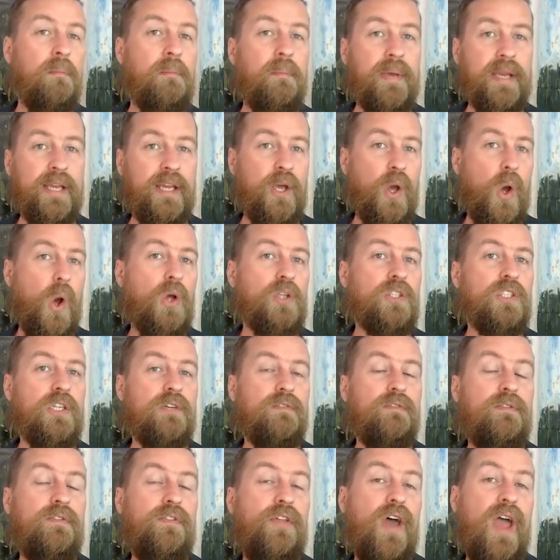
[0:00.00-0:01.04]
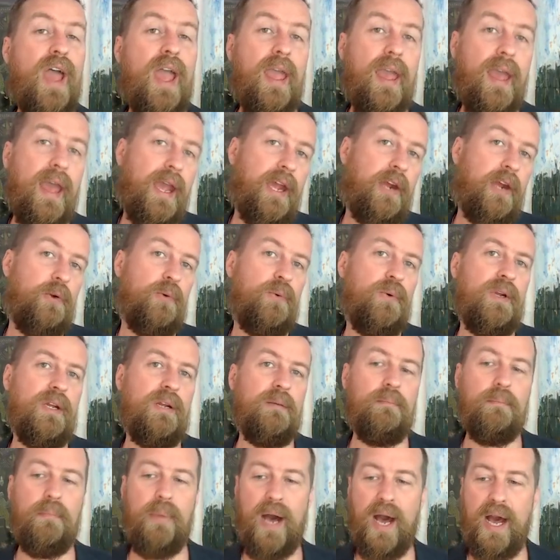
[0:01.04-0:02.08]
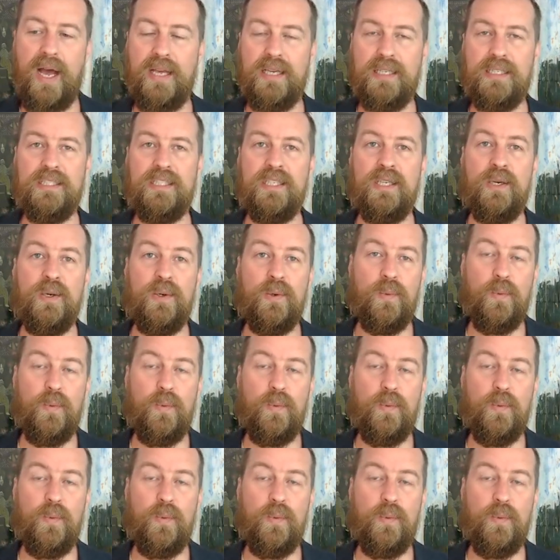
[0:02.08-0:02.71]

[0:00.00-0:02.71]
because of the anchoring bias.